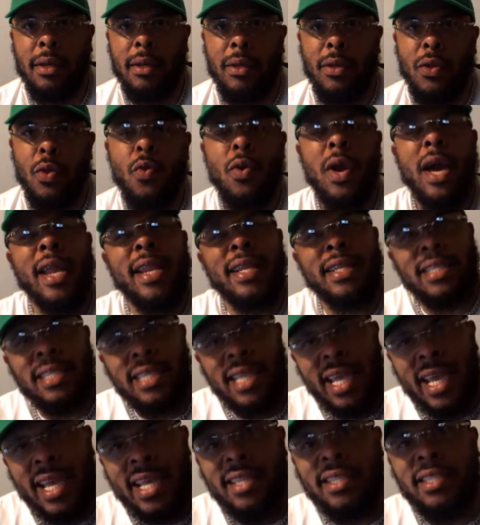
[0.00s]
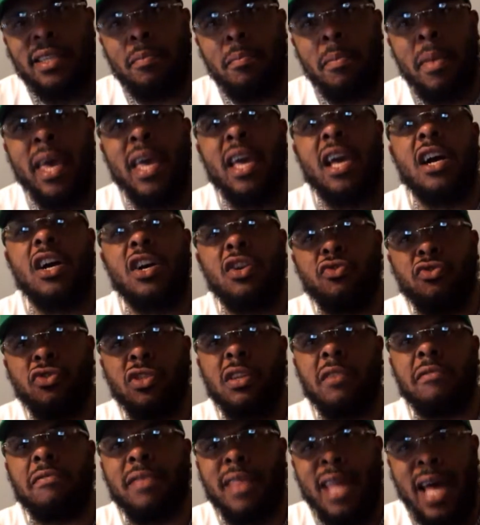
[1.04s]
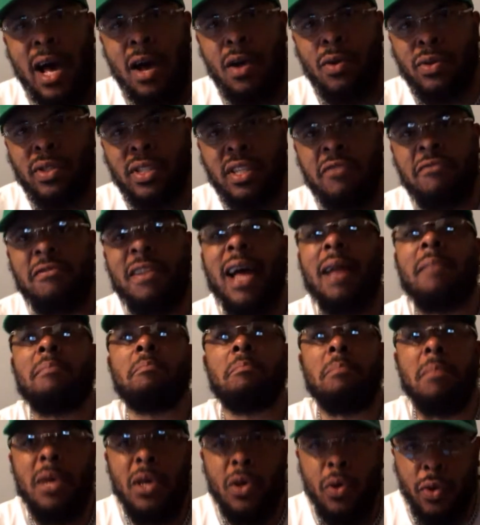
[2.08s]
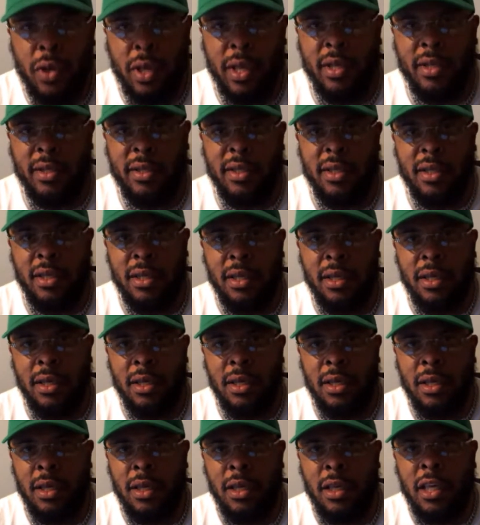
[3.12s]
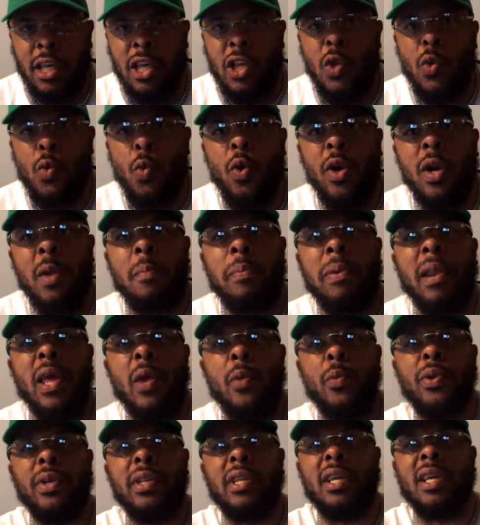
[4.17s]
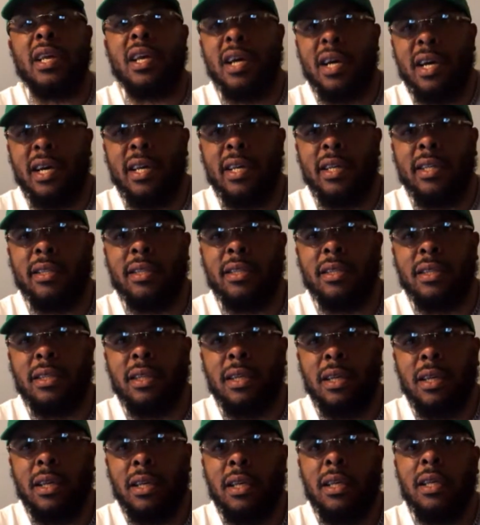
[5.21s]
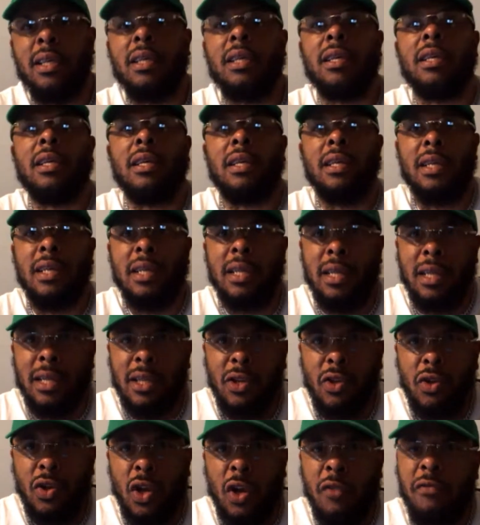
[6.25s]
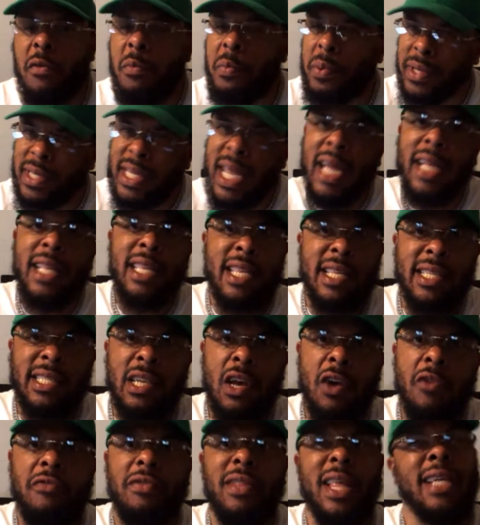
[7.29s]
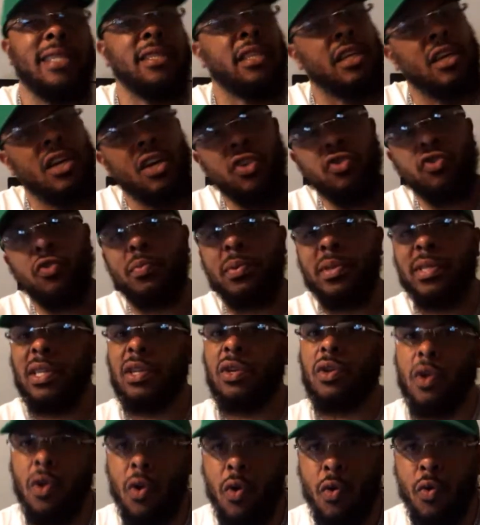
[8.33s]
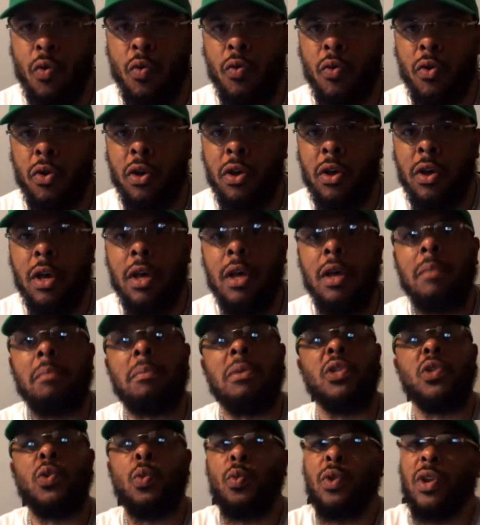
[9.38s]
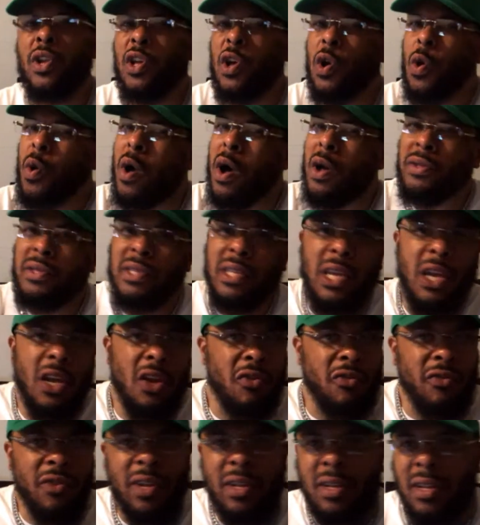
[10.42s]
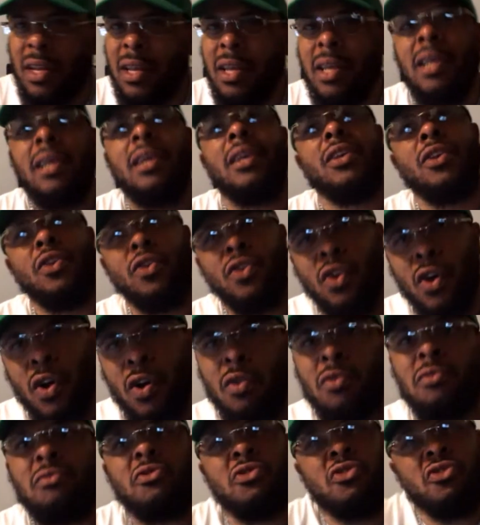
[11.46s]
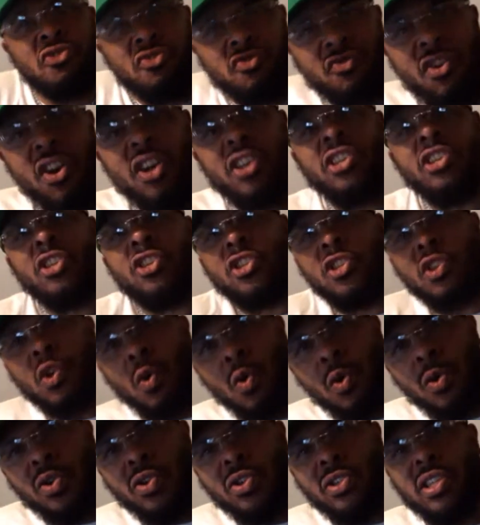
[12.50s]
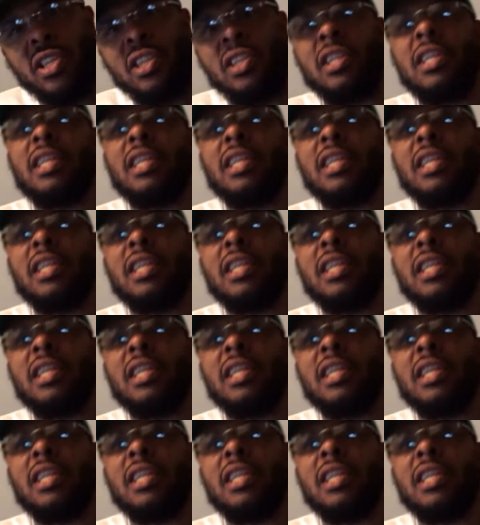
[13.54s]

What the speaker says: You got a chance to make hundreds of thousands, if not millions, and you want to play with the guns. You know, if you're protecting yourself, that's 100% cool. But you want to go out there and, you know, shrug your shoulders and